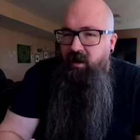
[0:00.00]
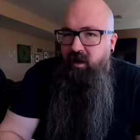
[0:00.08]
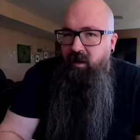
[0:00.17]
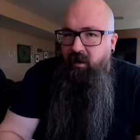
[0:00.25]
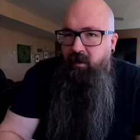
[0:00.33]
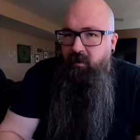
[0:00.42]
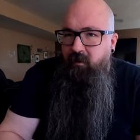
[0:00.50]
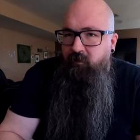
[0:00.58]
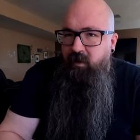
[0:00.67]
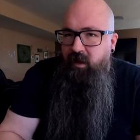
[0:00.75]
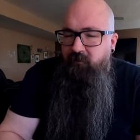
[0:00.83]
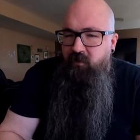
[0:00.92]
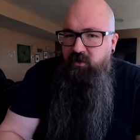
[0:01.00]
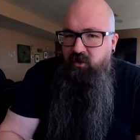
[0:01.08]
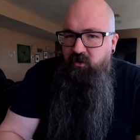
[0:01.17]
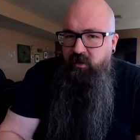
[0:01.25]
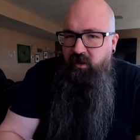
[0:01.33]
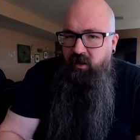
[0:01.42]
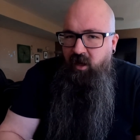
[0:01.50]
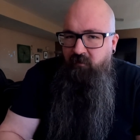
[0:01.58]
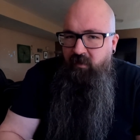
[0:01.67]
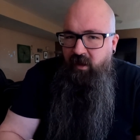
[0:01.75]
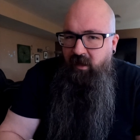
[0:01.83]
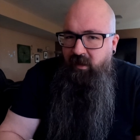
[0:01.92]
uh, when I first started drinking
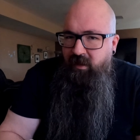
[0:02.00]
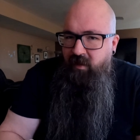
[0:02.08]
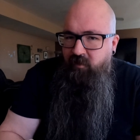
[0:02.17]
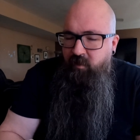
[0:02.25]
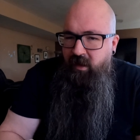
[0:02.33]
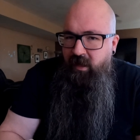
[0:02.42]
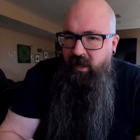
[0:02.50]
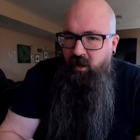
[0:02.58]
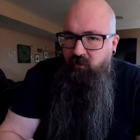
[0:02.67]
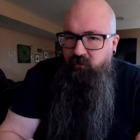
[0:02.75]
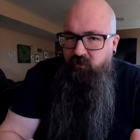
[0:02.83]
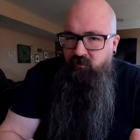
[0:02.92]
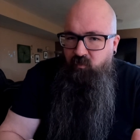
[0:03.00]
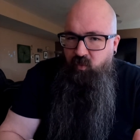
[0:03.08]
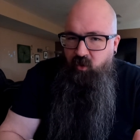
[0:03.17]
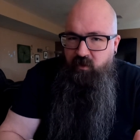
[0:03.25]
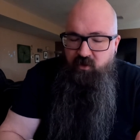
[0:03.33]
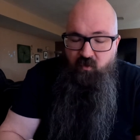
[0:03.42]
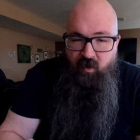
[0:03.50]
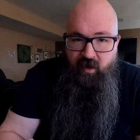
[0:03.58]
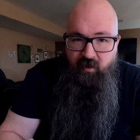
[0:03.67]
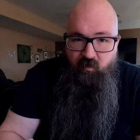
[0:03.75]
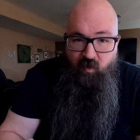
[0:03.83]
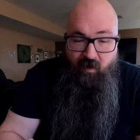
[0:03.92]
coffee, I, like everybody else, would
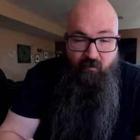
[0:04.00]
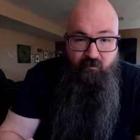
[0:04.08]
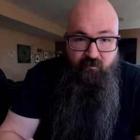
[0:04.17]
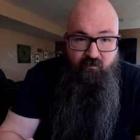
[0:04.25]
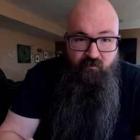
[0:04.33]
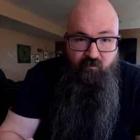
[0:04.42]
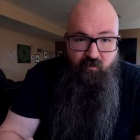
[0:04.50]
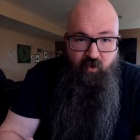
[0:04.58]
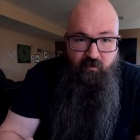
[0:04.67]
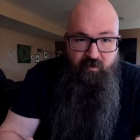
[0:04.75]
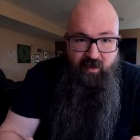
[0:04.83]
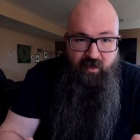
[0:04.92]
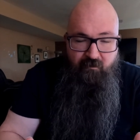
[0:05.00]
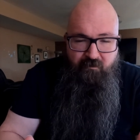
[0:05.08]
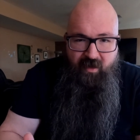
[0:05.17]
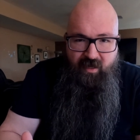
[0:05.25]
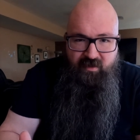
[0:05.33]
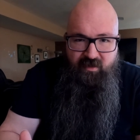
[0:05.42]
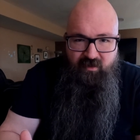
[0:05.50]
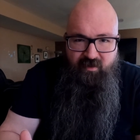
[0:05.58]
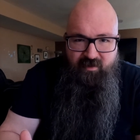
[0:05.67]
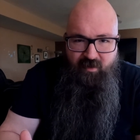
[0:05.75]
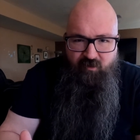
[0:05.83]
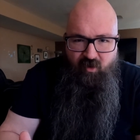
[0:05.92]
drink what could be basically
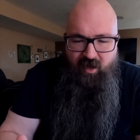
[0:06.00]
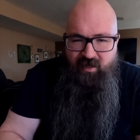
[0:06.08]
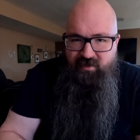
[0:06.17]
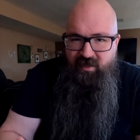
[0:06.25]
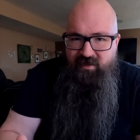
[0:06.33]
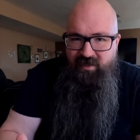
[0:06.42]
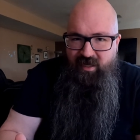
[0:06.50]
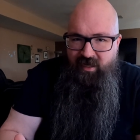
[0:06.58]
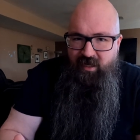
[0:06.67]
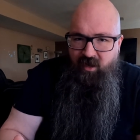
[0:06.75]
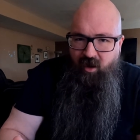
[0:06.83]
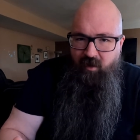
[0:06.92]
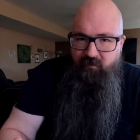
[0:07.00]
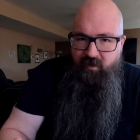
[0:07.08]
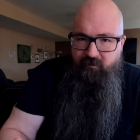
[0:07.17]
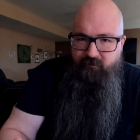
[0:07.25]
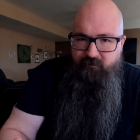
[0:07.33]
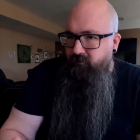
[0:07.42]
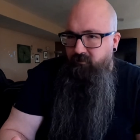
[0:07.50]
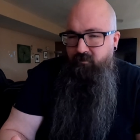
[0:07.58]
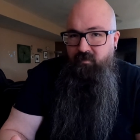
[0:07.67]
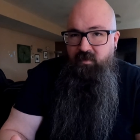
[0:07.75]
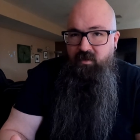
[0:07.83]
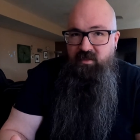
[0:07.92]
summarized as kitty coffee.
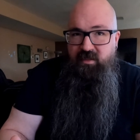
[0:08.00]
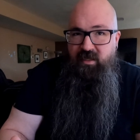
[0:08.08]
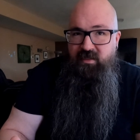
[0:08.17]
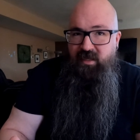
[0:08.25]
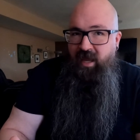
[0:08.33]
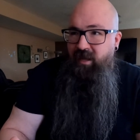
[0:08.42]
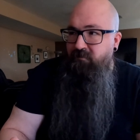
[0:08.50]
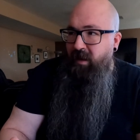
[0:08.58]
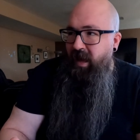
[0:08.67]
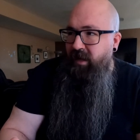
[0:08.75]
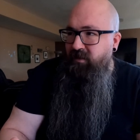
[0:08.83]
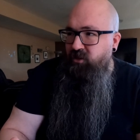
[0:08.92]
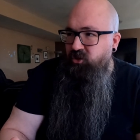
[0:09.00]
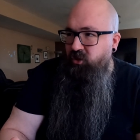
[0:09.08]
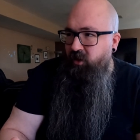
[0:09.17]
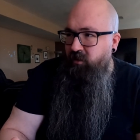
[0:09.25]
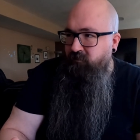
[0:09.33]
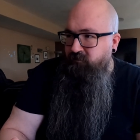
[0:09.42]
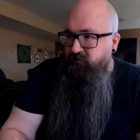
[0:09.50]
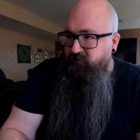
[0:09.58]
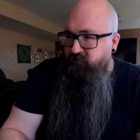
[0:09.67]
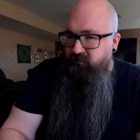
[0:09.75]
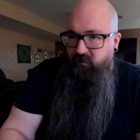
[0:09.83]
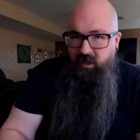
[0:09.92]
Yeah. Six, eight packets of sugar,
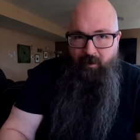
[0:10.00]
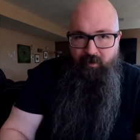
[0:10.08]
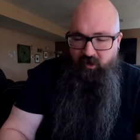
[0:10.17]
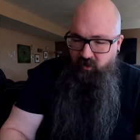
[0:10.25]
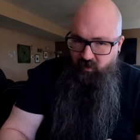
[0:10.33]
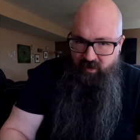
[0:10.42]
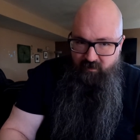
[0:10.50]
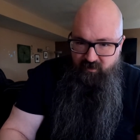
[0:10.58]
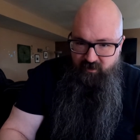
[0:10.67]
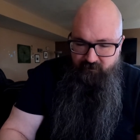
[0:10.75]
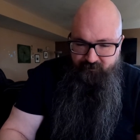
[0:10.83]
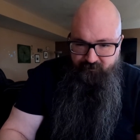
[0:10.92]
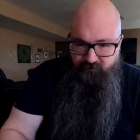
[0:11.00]
a couple of creams.